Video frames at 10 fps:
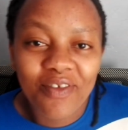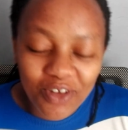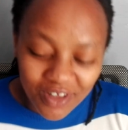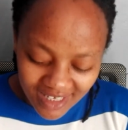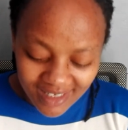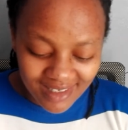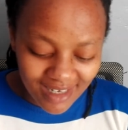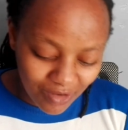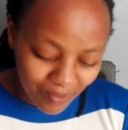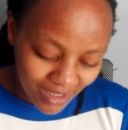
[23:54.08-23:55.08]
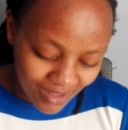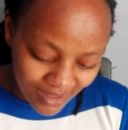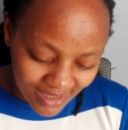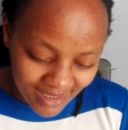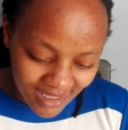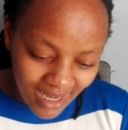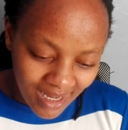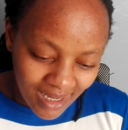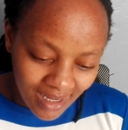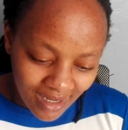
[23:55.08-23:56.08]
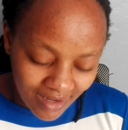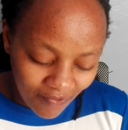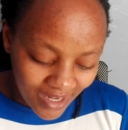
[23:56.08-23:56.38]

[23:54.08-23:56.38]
a few things down, because if